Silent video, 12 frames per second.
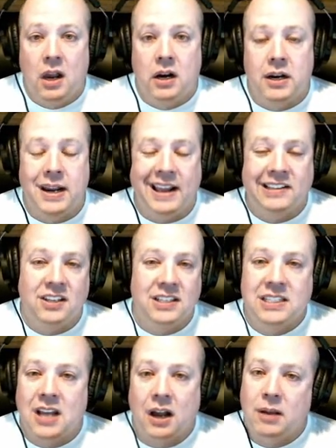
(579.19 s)
Next,
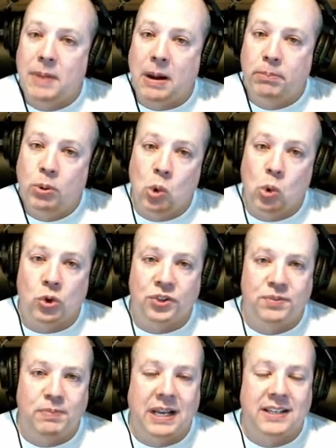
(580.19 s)
let's talk about
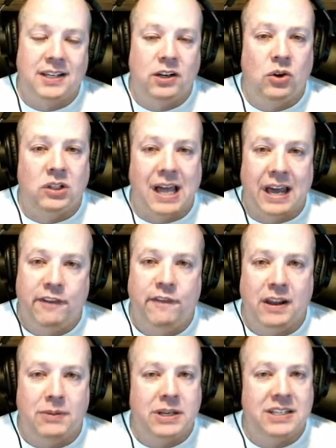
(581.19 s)
pools, because I know a lot of
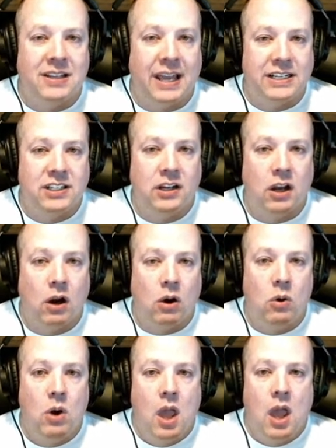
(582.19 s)
families like to go